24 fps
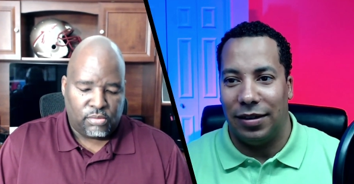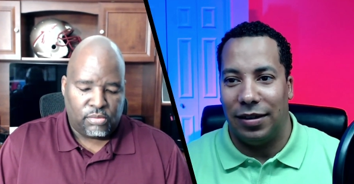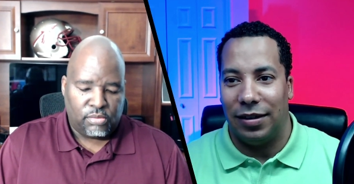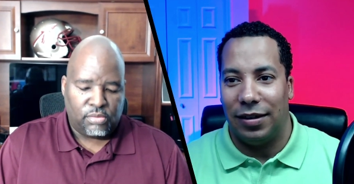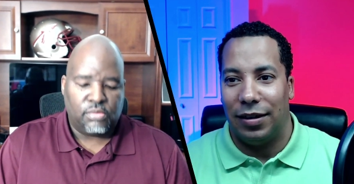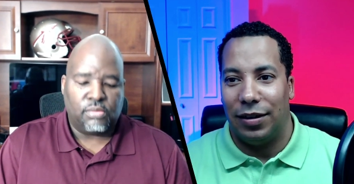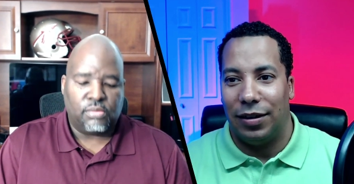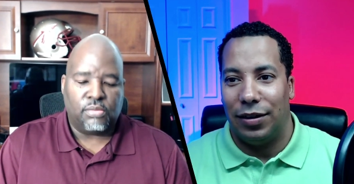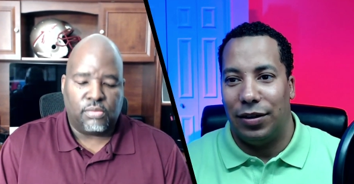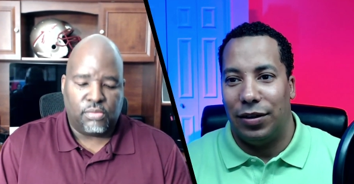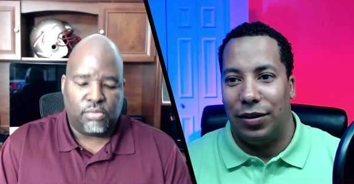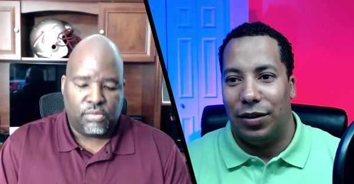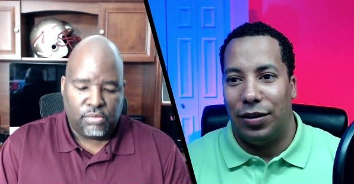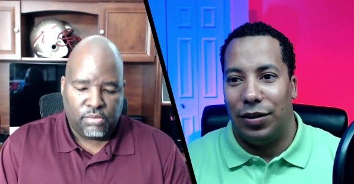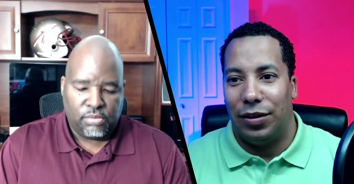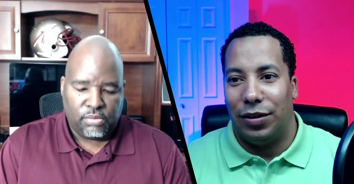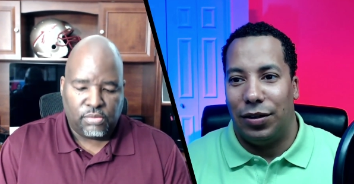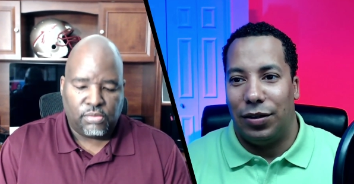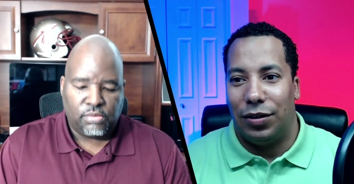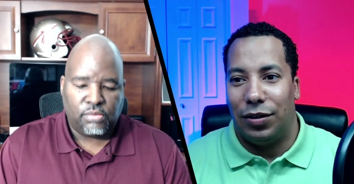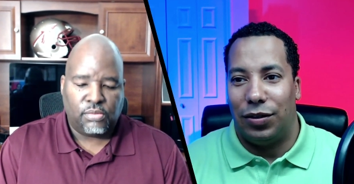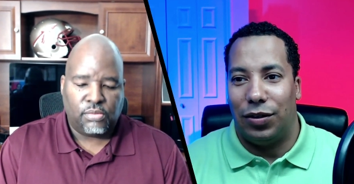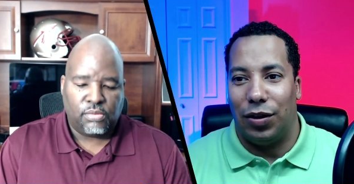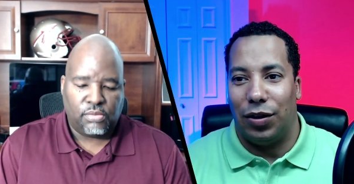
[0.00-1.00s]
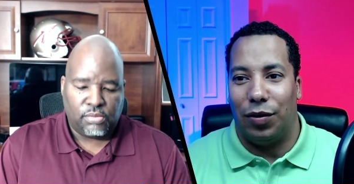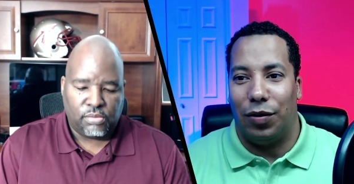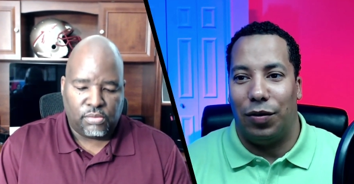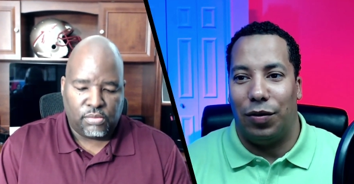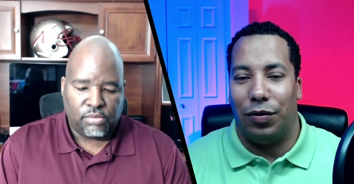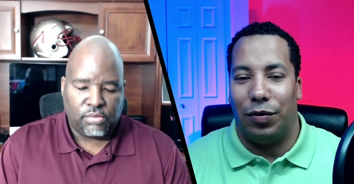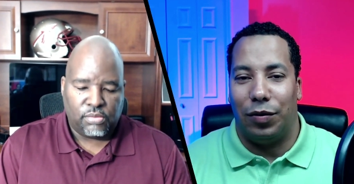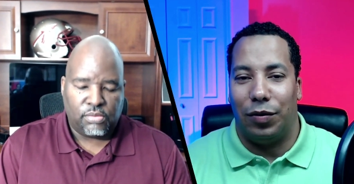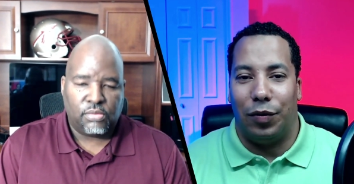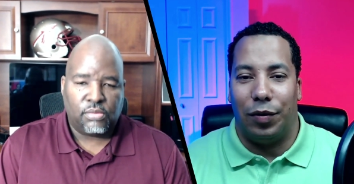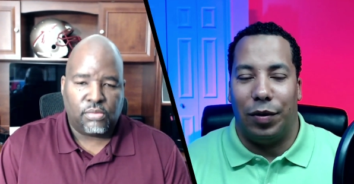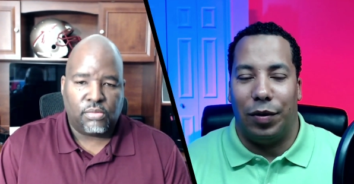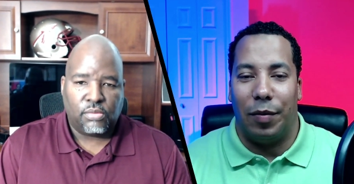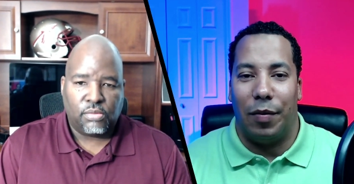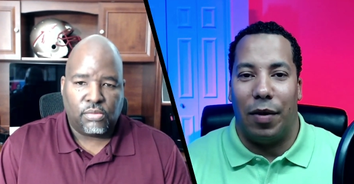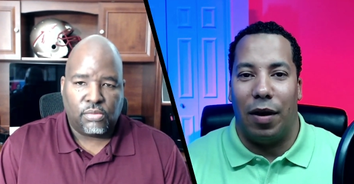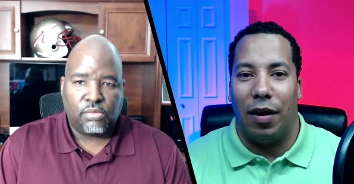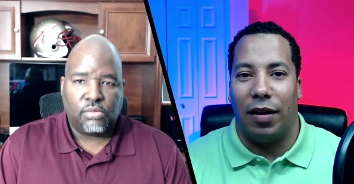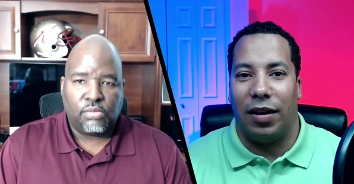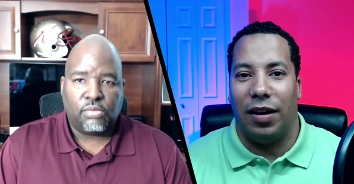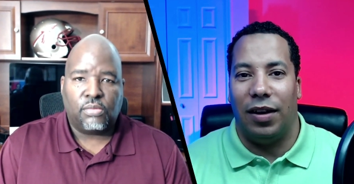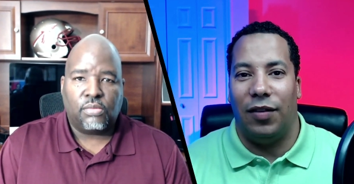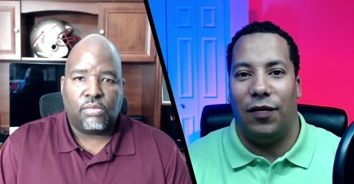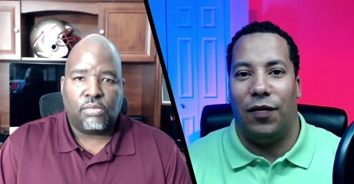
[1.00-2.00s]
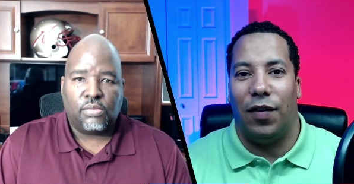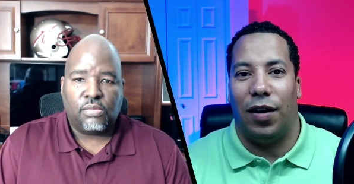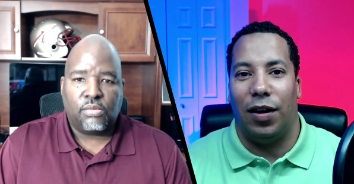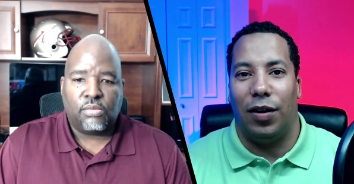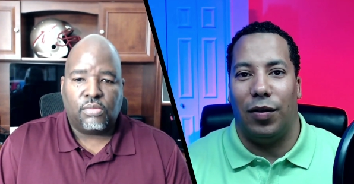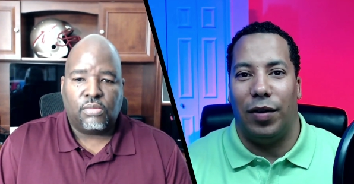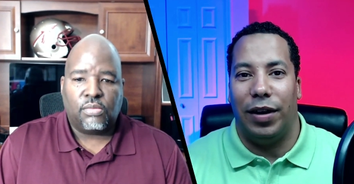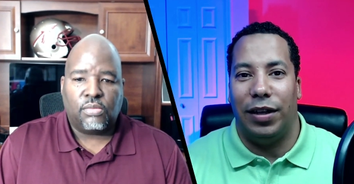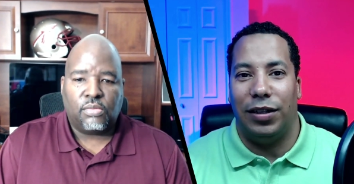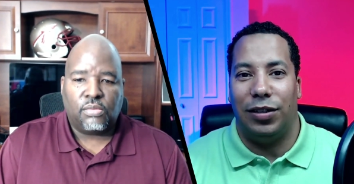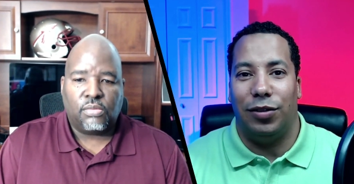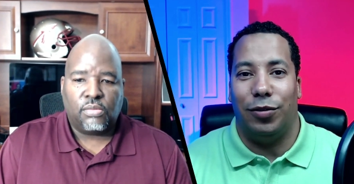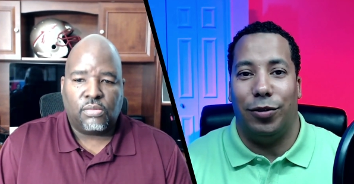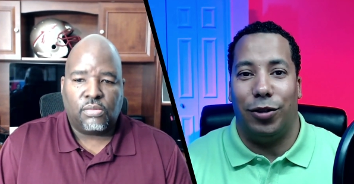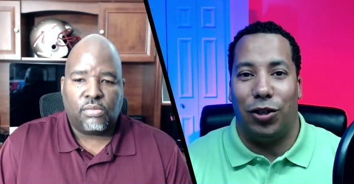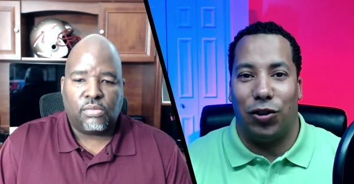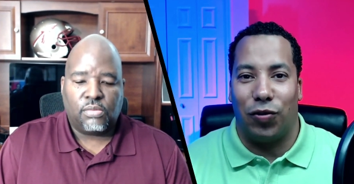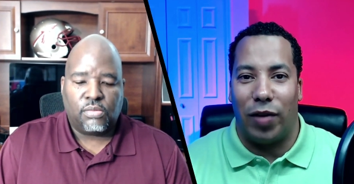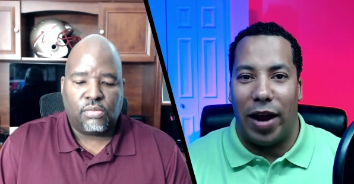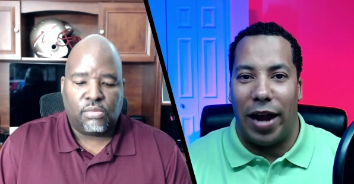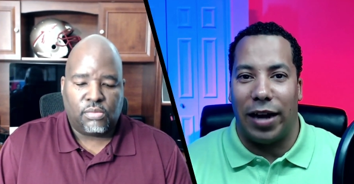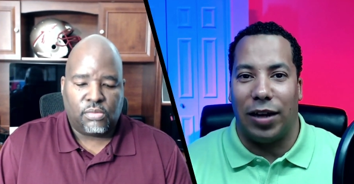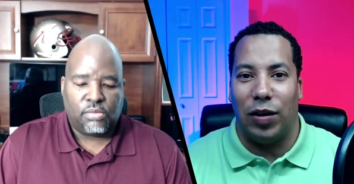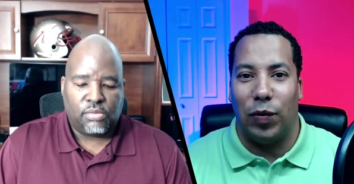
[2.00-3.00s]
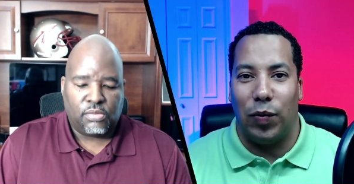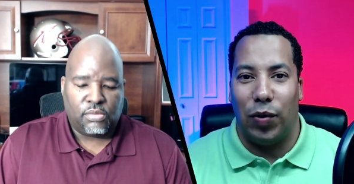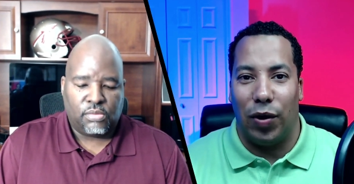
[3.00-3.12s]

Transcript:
Speaker 1: Mm-hmm. So the marketing funnel is to attract a